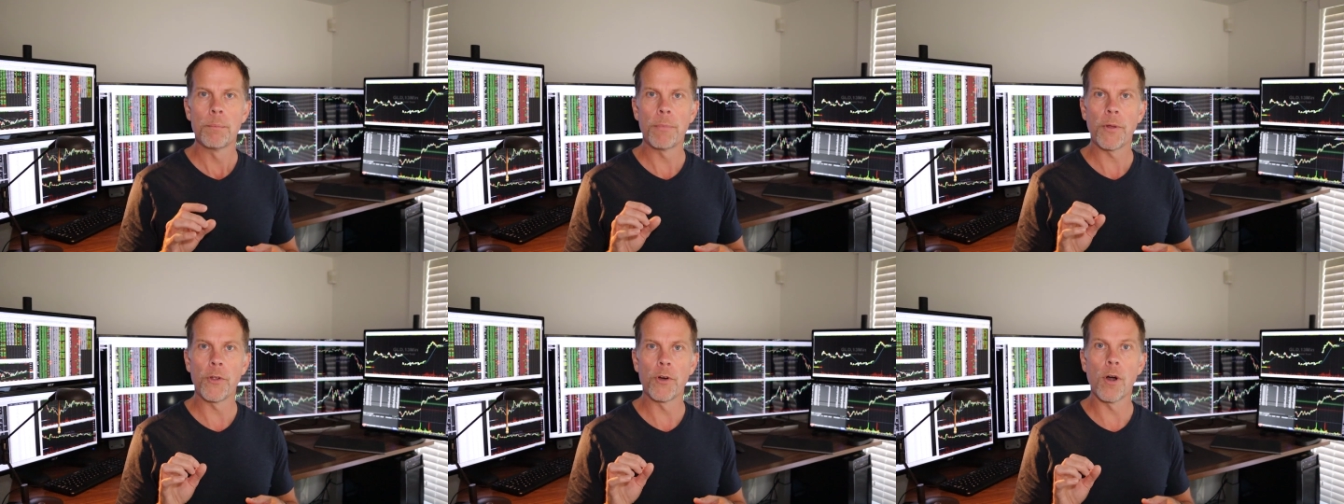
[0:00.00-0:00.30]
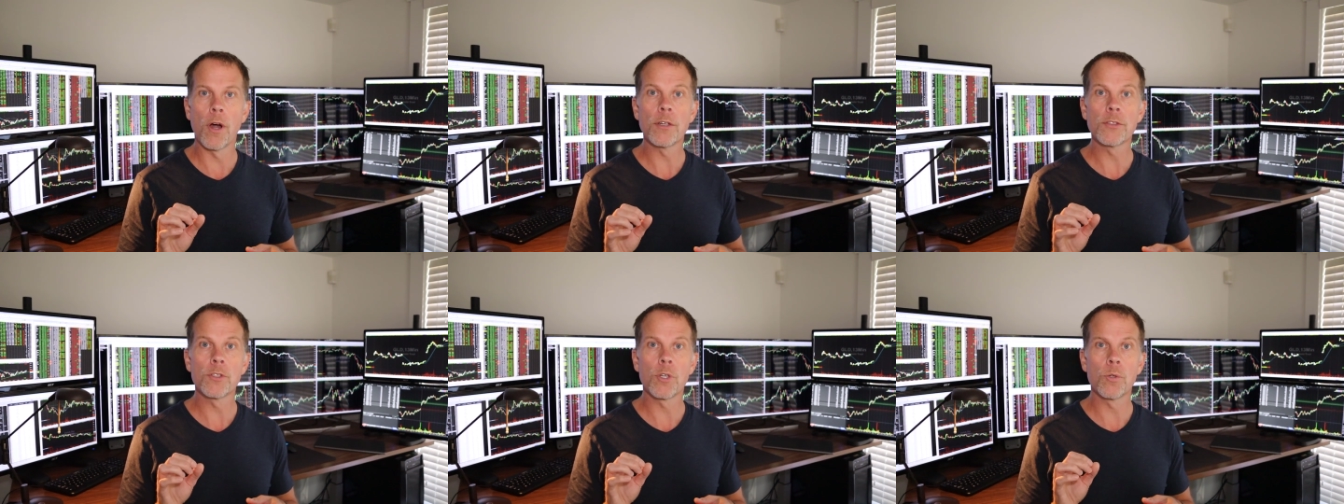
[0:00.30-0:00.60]
but
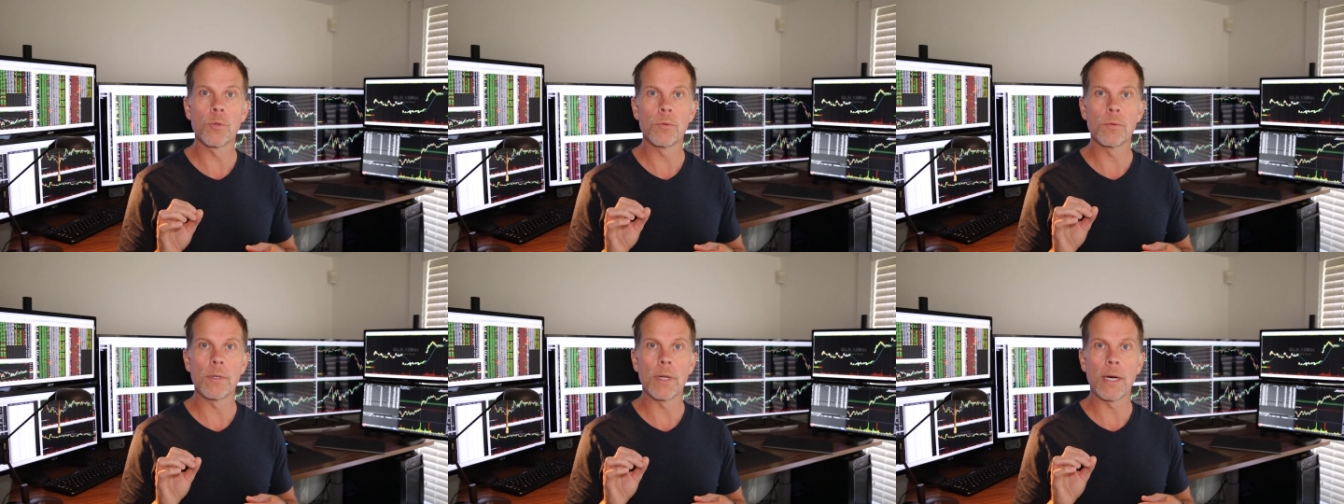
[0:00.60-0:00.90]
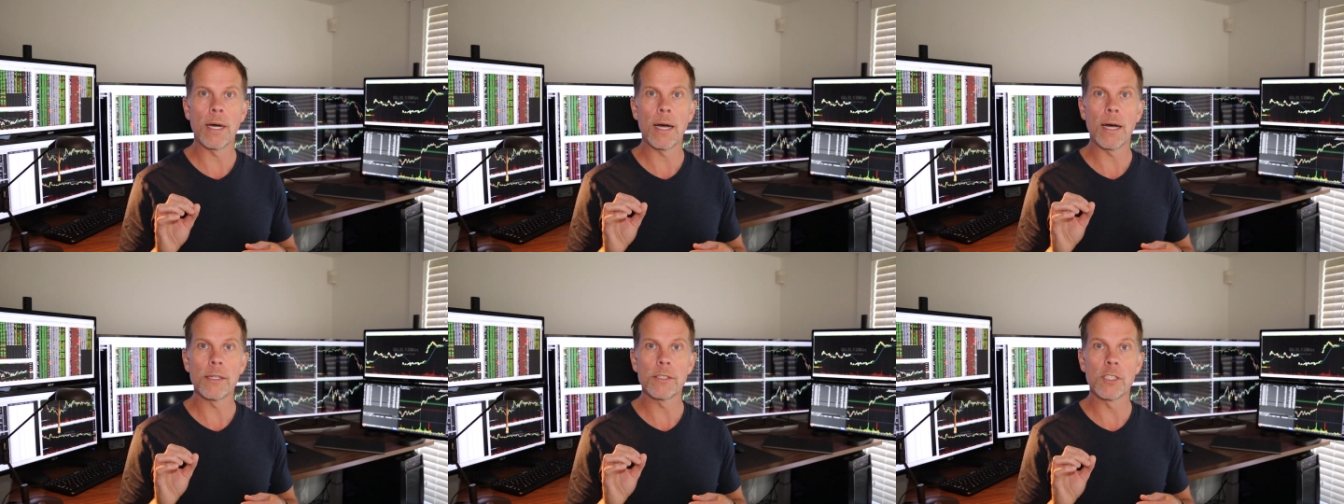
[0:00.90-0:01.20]
they're also
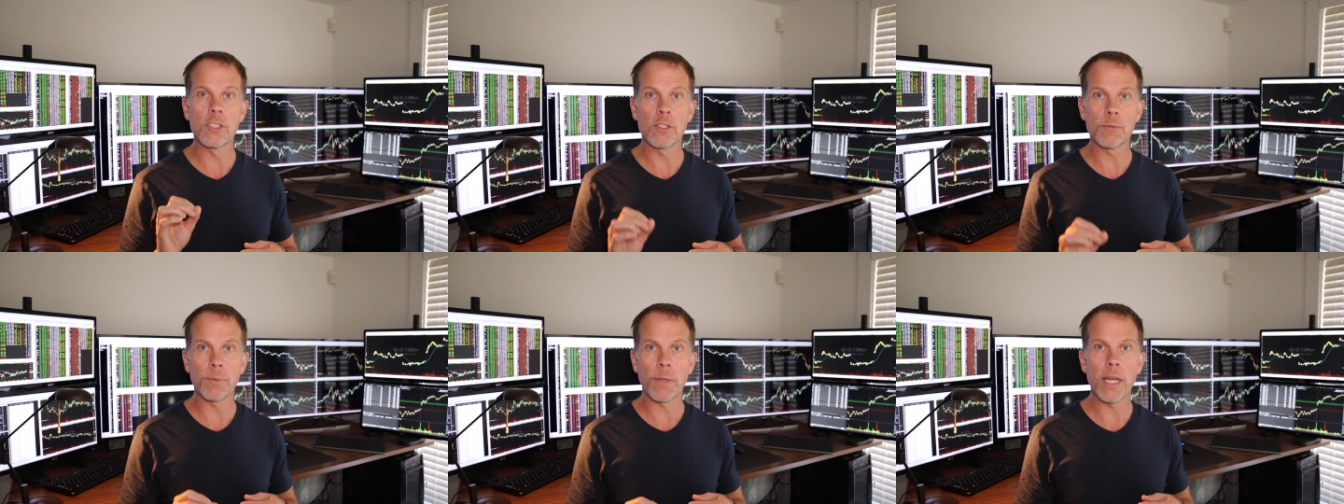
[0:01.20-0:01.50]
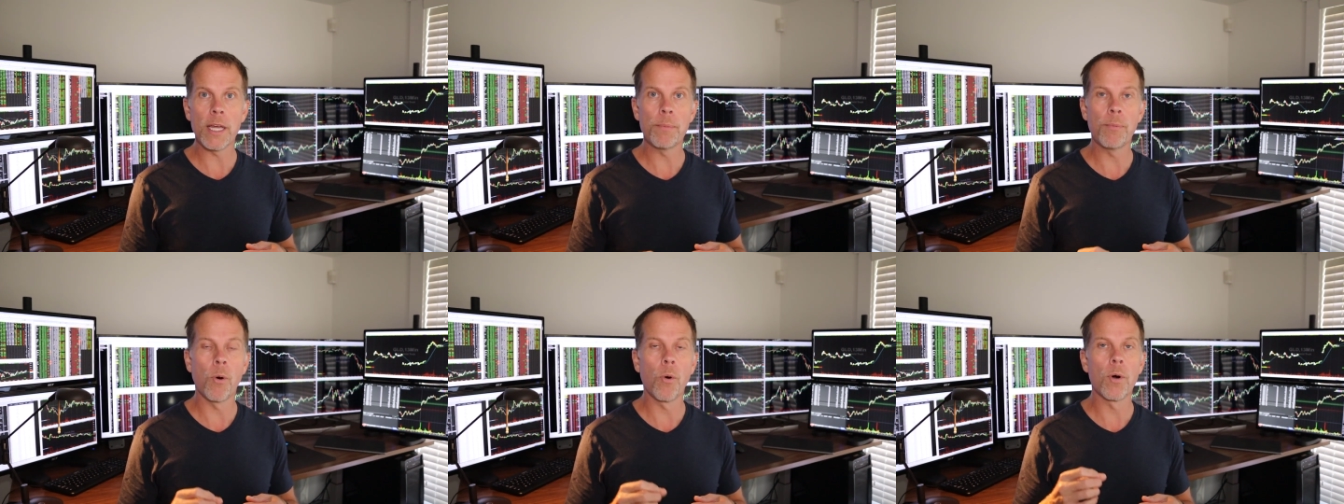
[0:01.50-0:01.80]
uh,
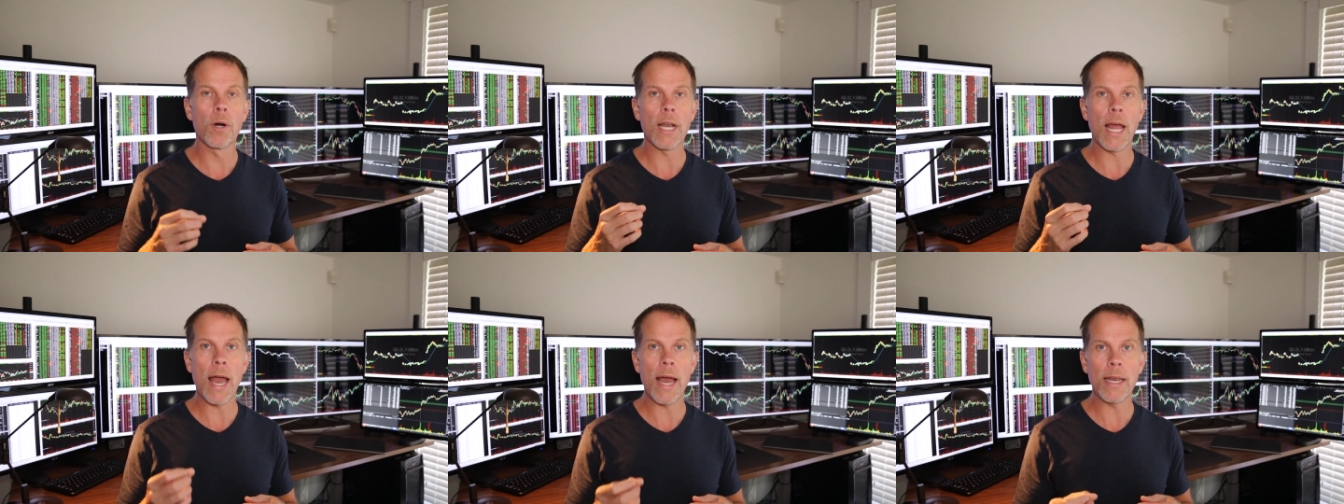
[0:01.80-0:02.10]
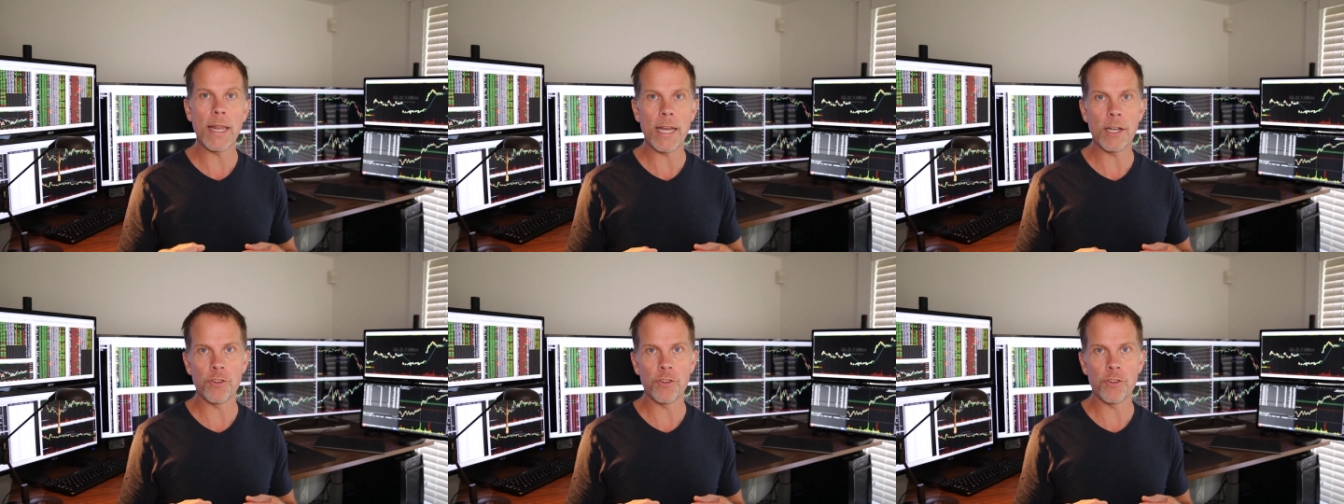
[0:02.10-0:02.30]
DisplayPort and